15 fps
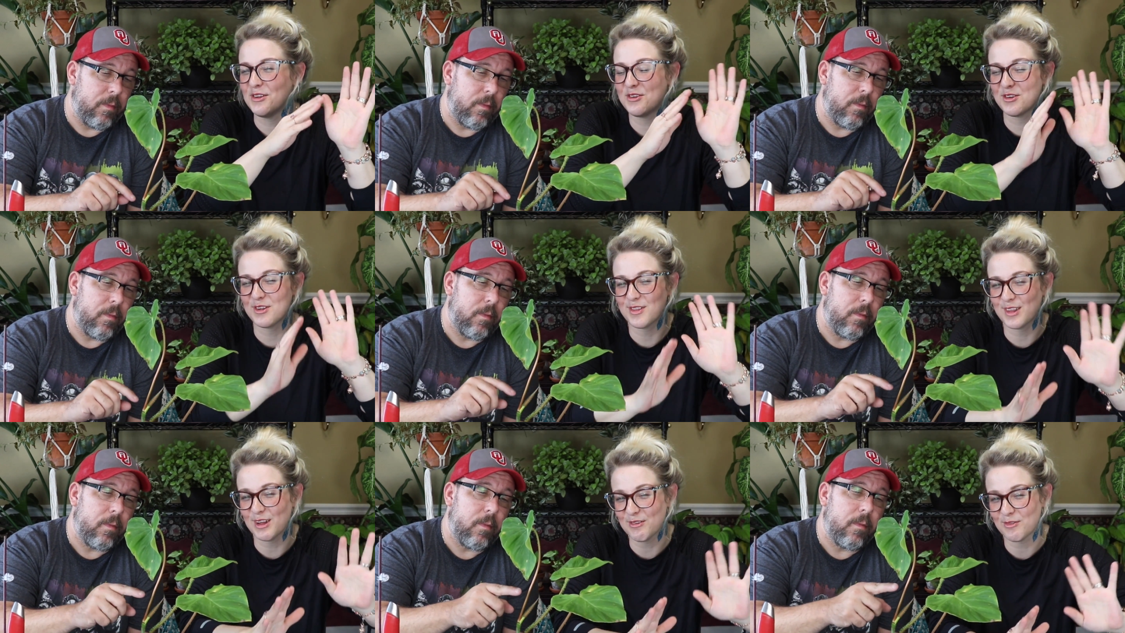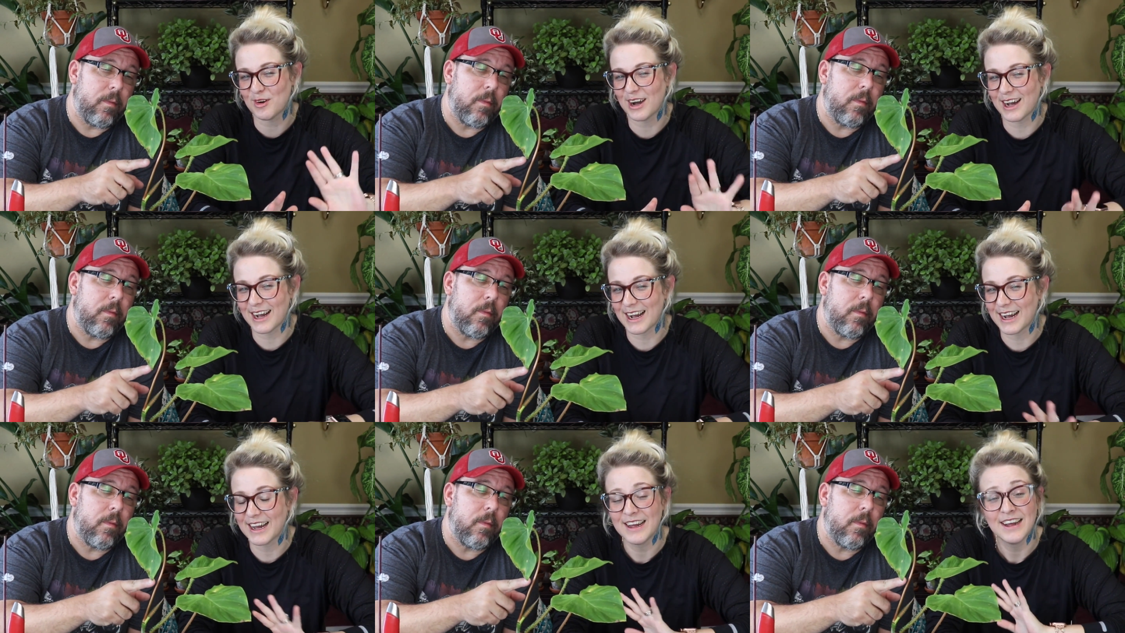Speaker 1: Just
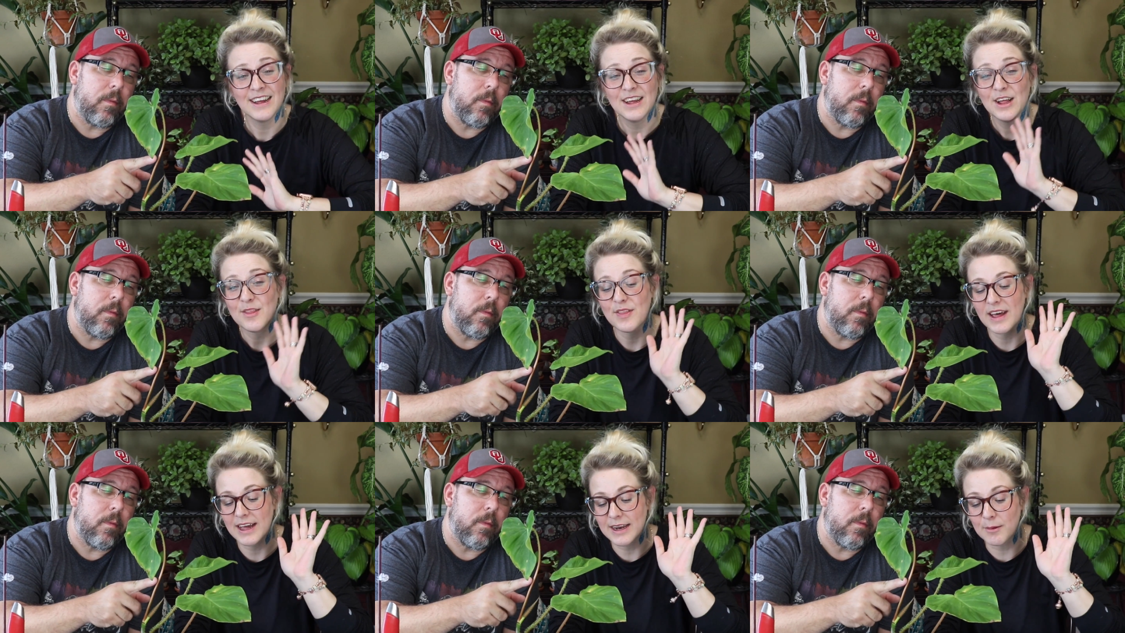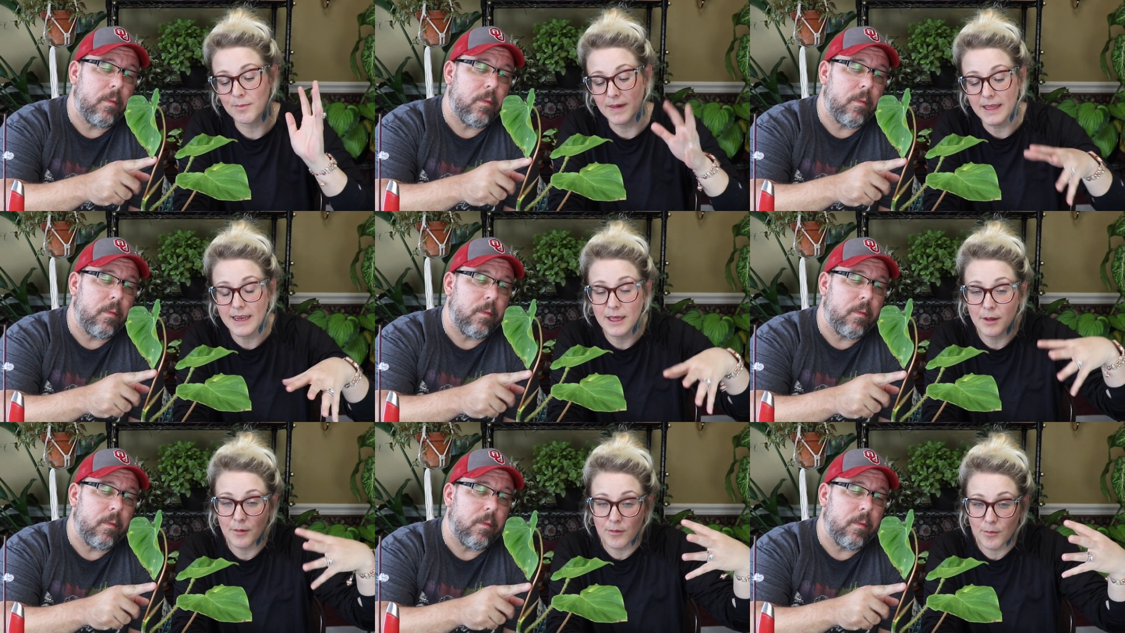FYI, that
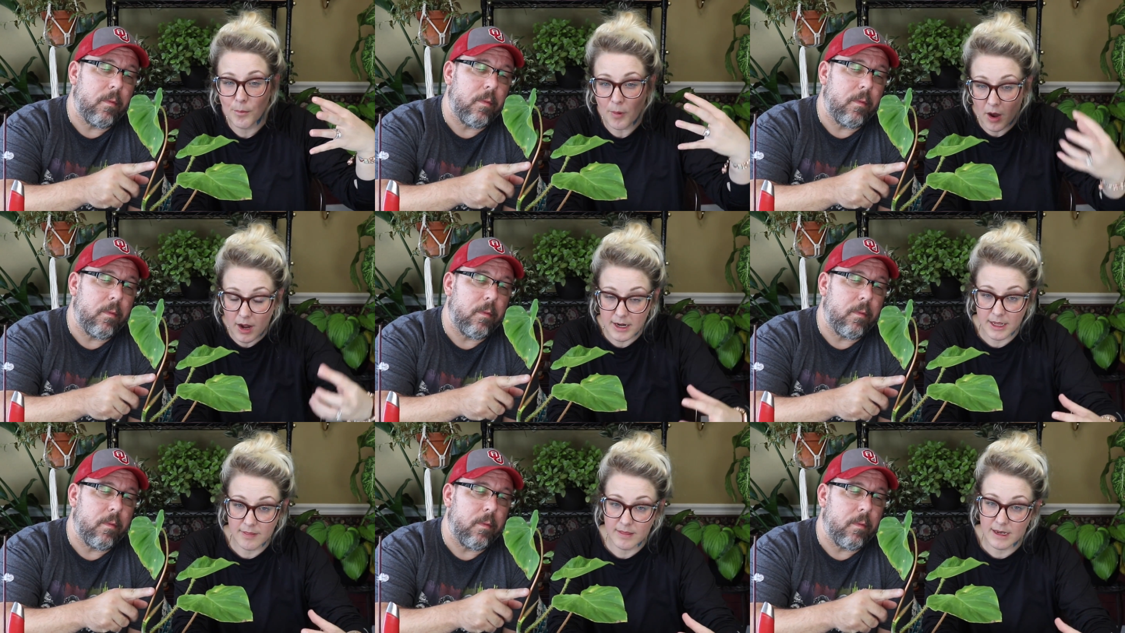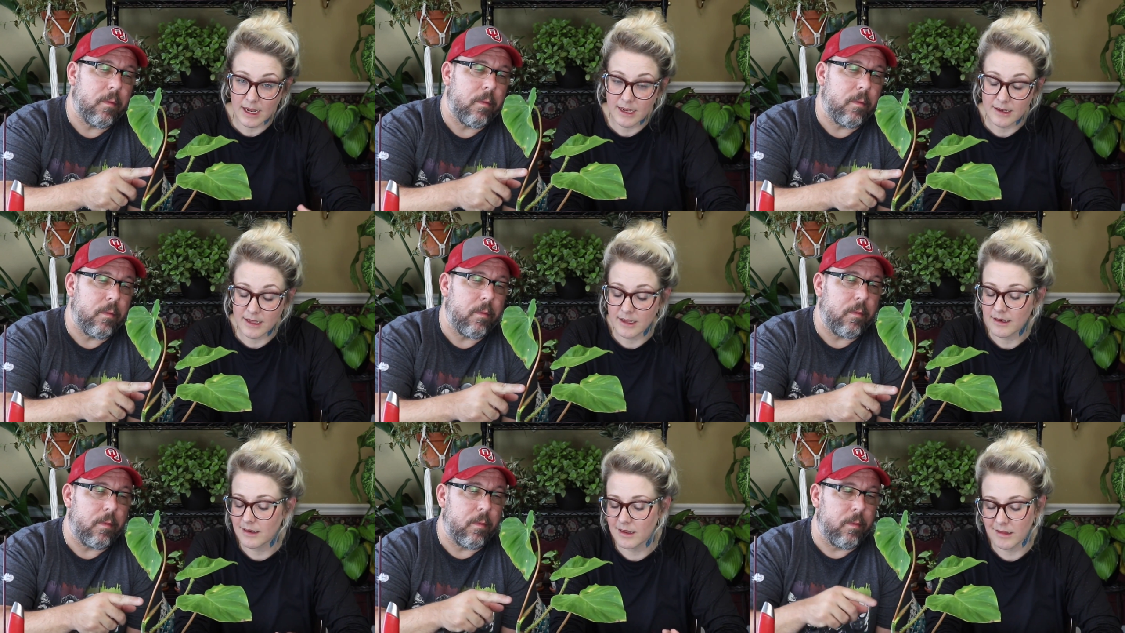immediate potting that I
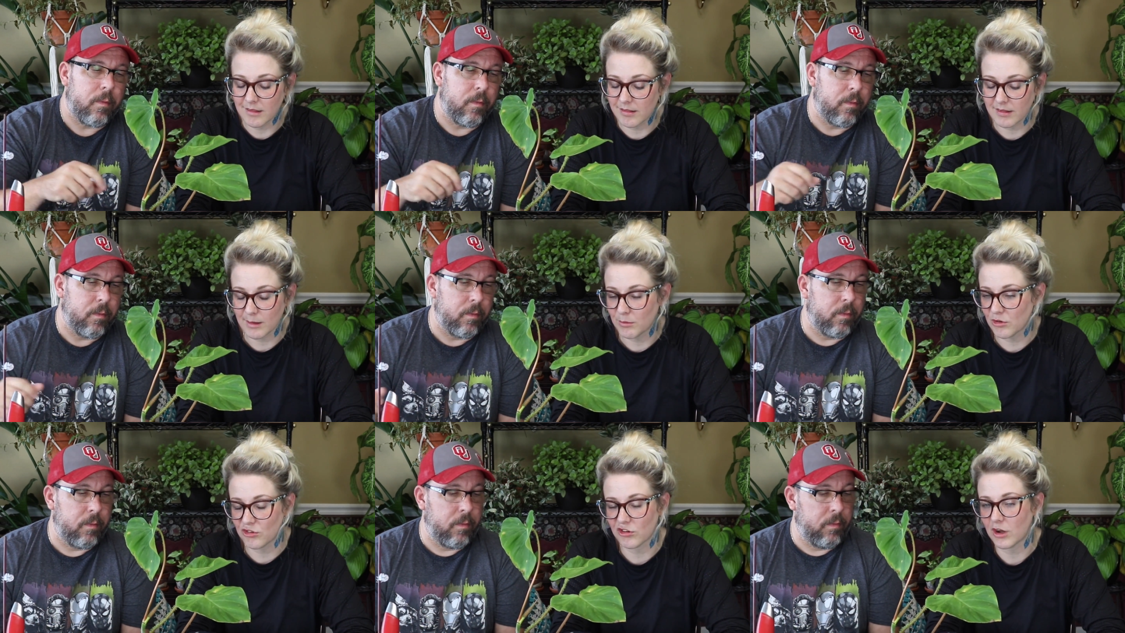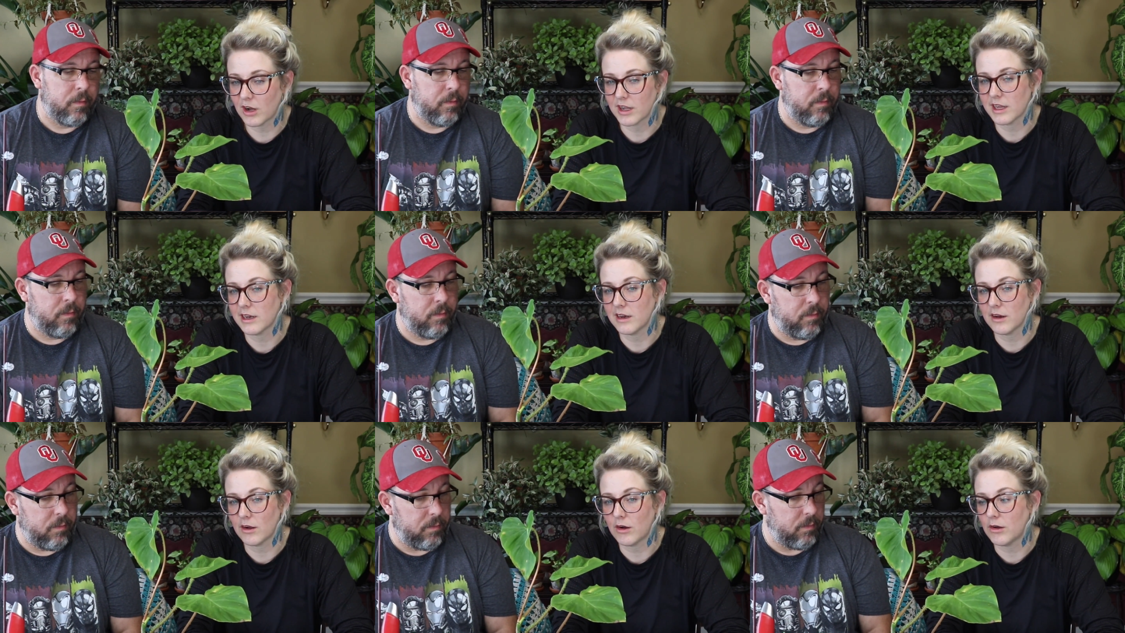did didn't seem to shock it
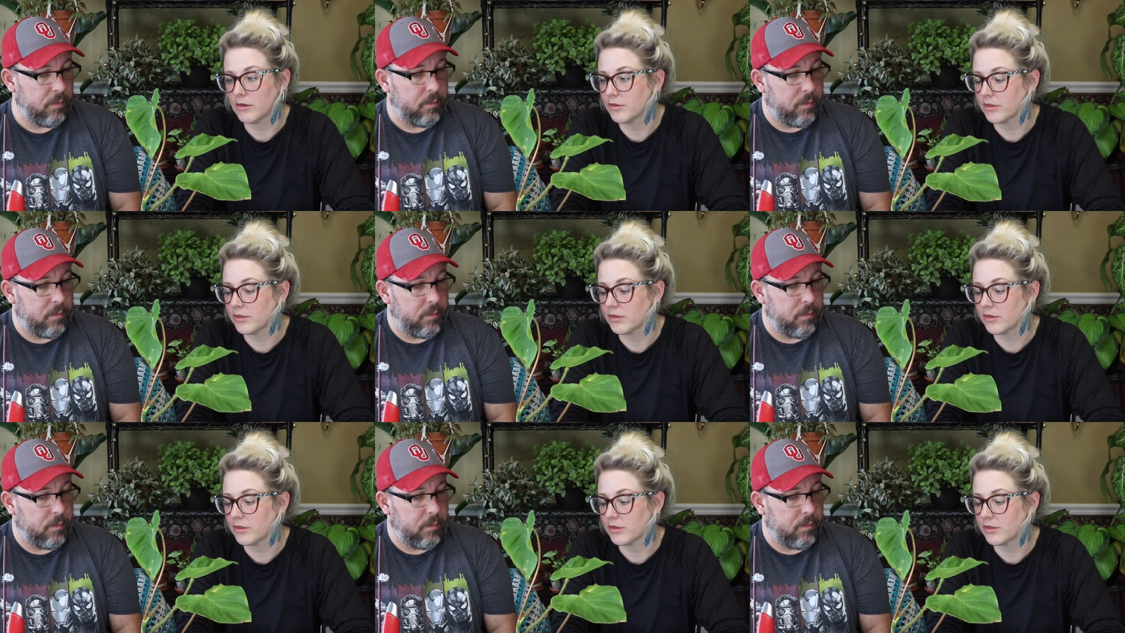at all.